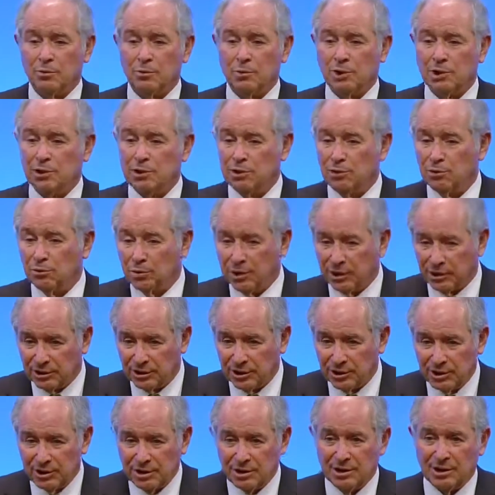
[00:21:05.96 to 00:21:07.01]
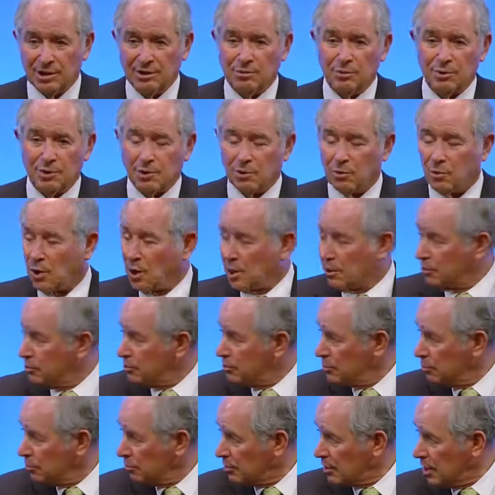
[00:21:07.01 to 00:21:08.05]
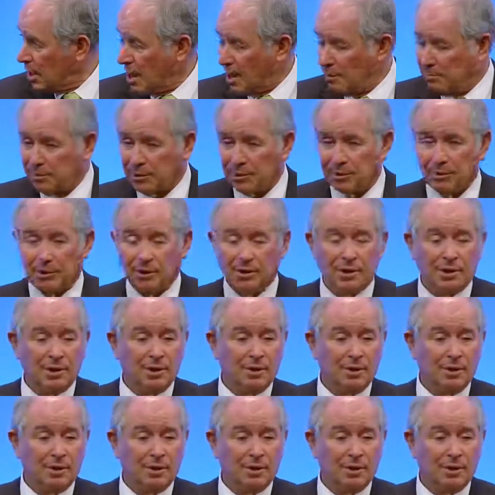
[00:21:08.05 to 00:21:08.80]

We knew it. It requires no capital.